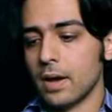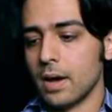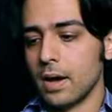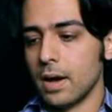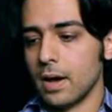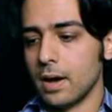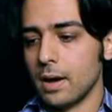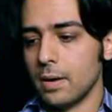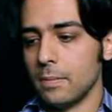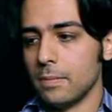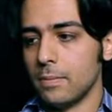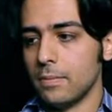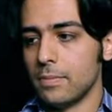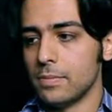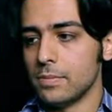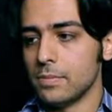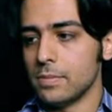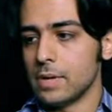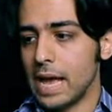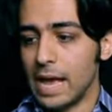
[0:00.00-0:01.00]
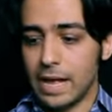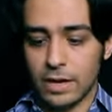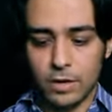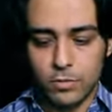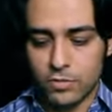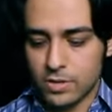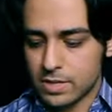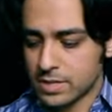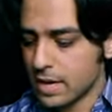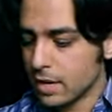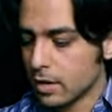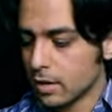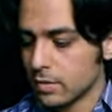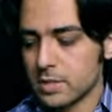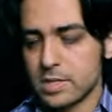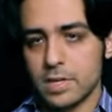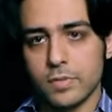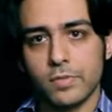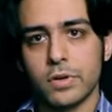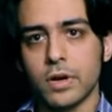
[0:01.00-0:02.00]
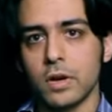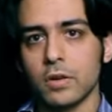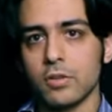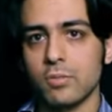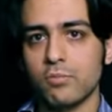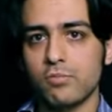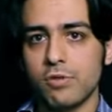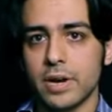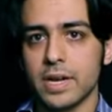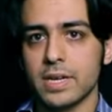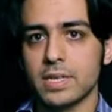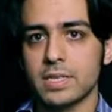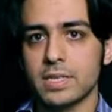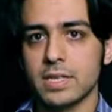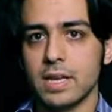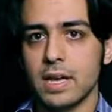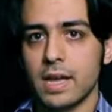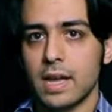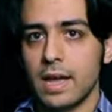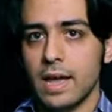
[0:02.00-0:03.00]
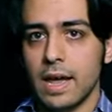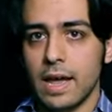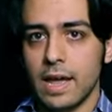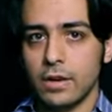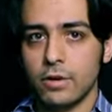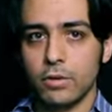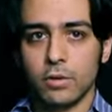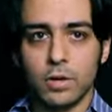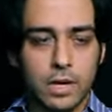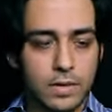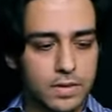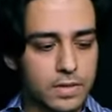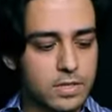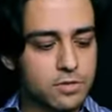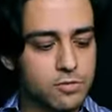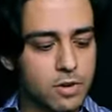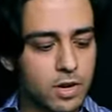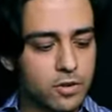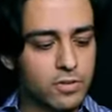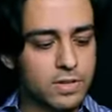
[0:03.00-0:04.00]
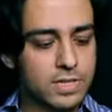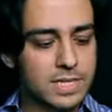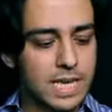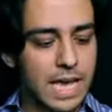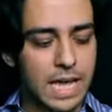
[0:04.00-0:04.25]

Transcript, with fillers: Um, and you just get all these different colored bricks and you look at the instructions,